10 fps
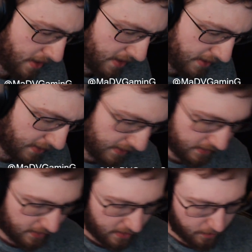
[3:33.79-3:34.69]
And it
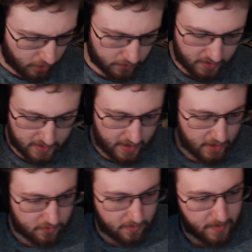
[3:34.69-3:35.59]
doesn't come all the way to the
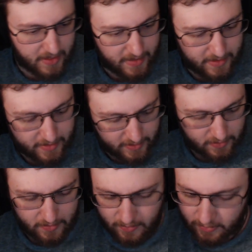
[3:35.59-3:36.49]
edge of the mod.
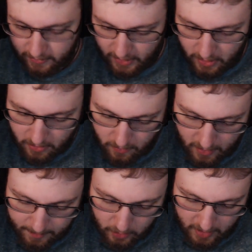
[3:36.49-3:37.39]
Just so you know,
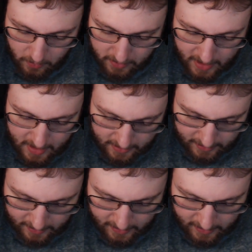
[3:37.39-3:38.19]
I'm okay with that.